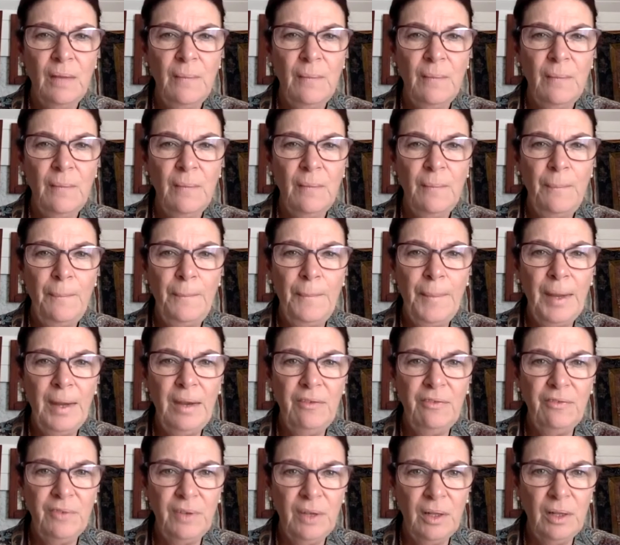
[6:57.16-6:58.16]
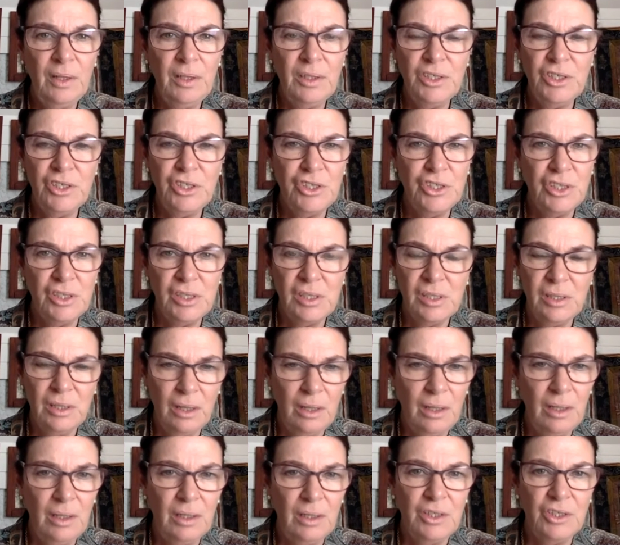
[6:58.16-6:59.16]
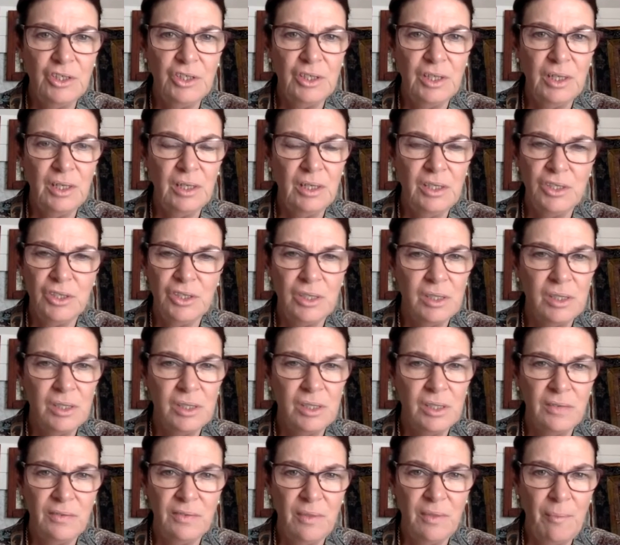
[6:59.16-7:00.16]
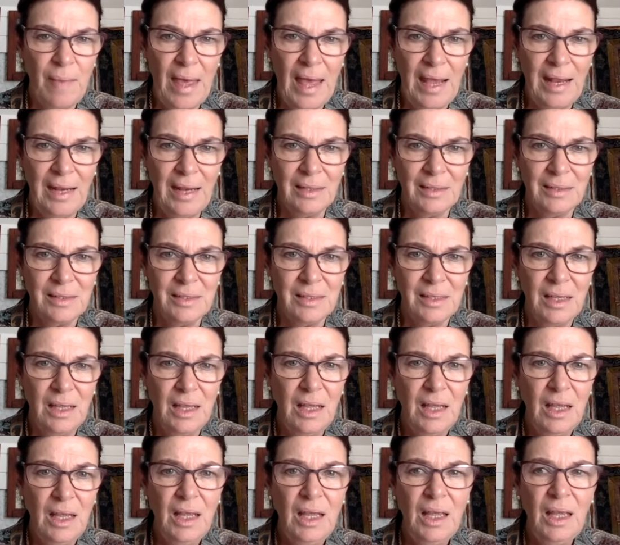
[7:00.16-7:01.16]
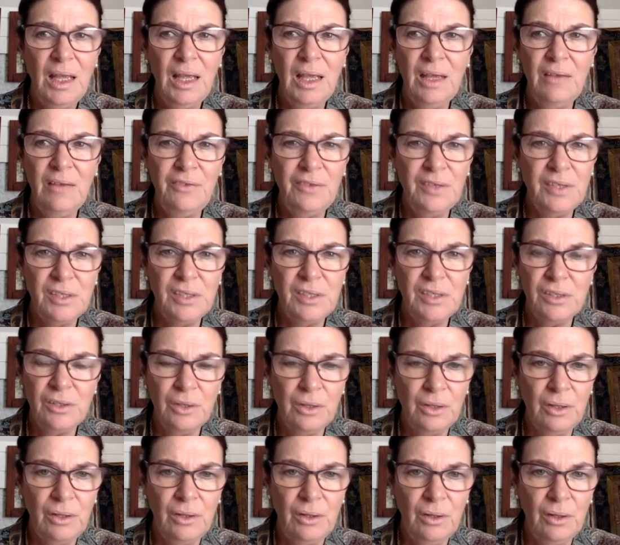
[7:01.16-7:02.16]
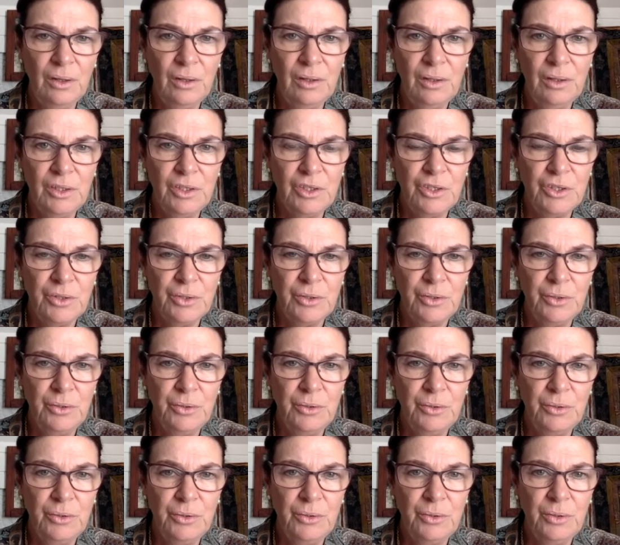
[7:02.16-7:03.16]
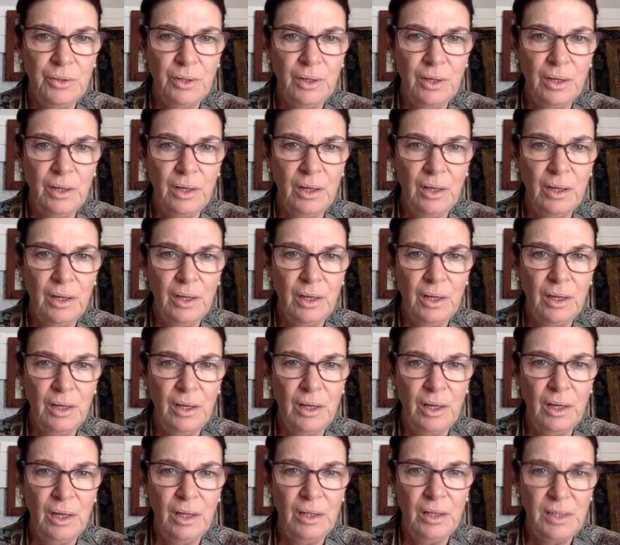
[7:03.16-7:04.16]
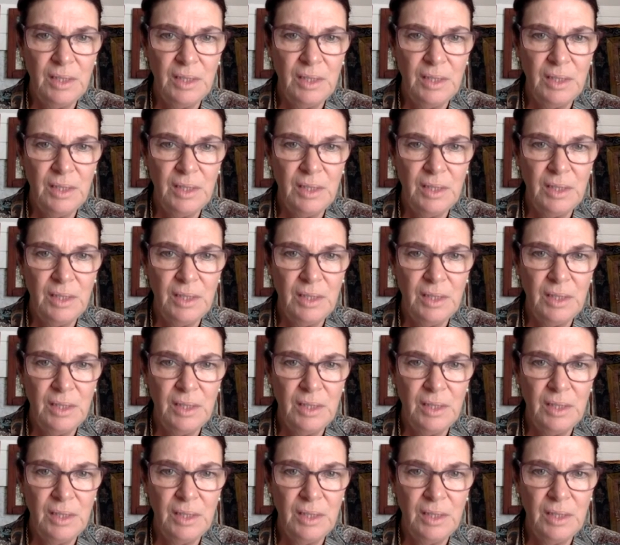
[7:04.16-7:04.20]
But if knowledge is just knowledge, then it's just of the mind. If it's not knowledge through a deep